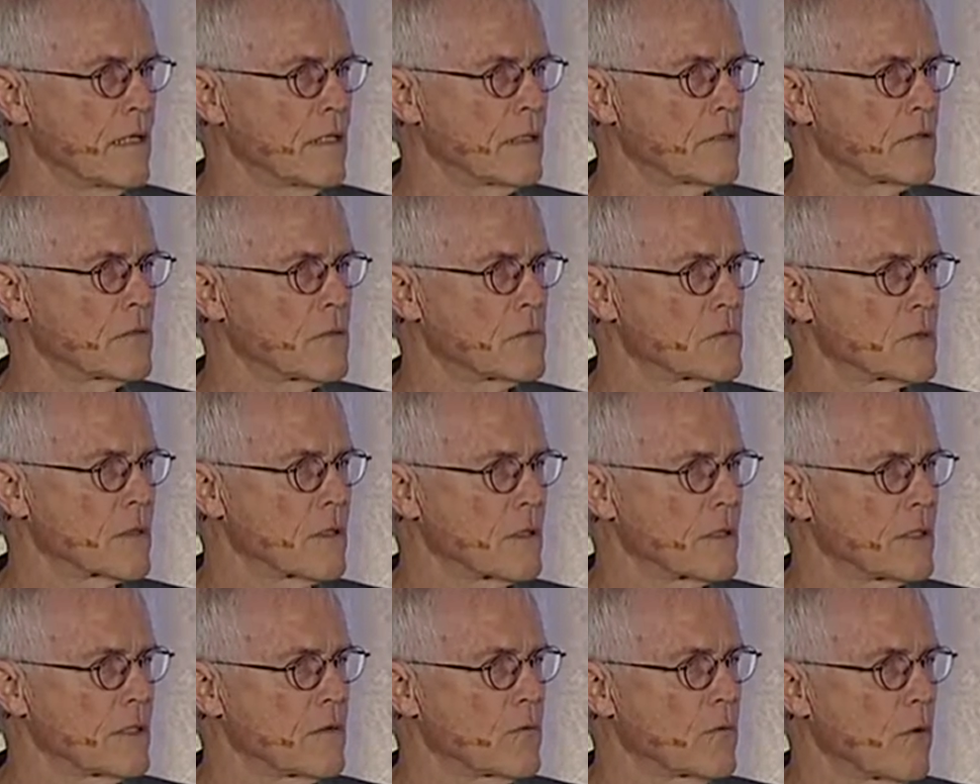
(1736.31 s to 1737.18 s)
in terms of
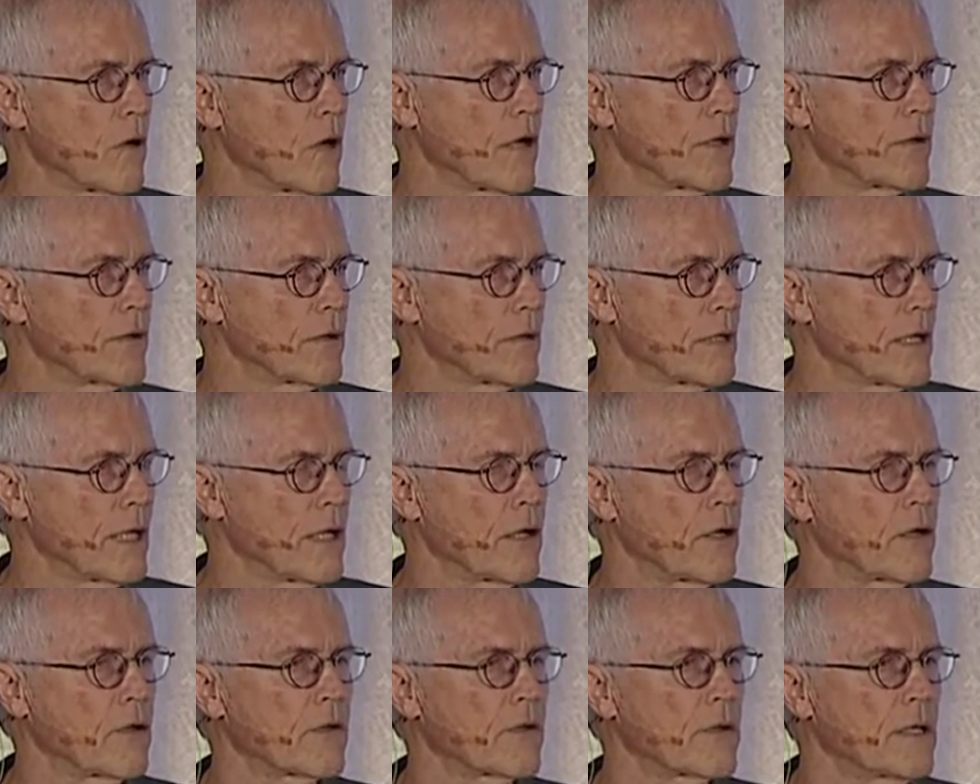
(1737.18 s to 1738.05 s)
clean water,
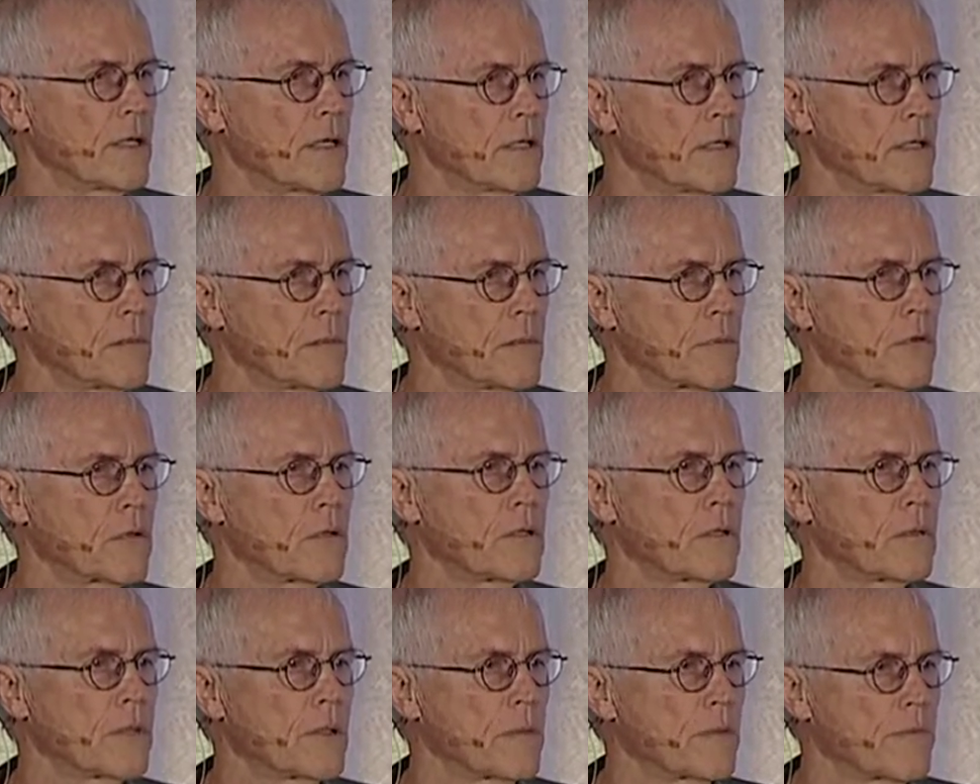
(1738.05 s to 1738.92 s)
health,
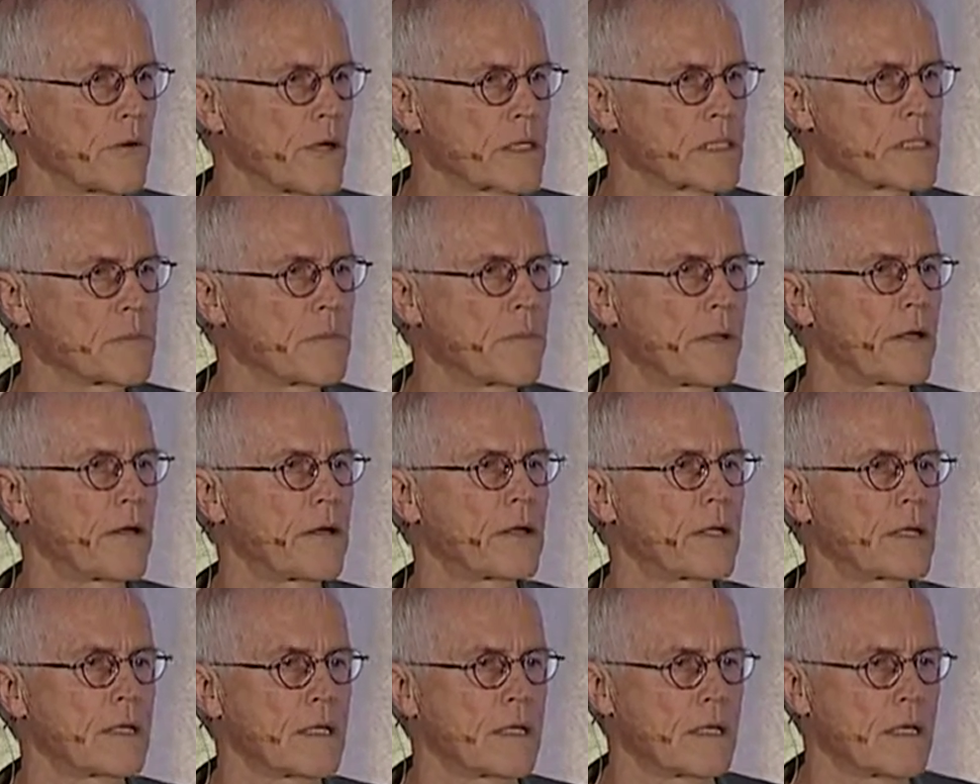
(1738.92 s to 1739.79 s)
employment,
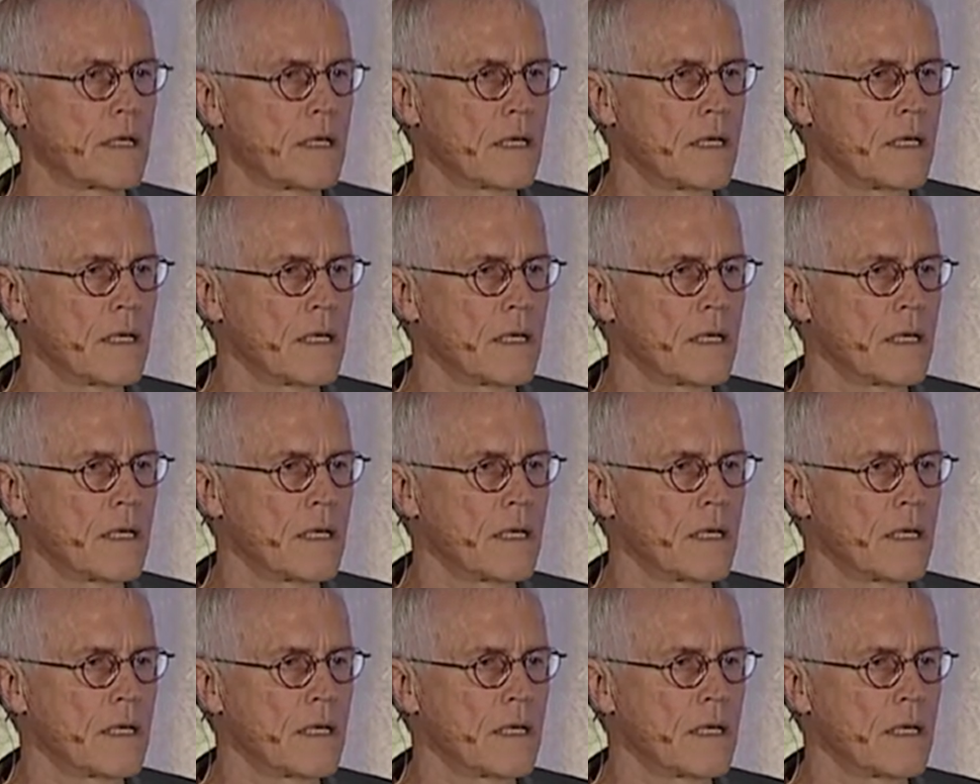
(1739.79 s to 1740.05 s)
prosperity.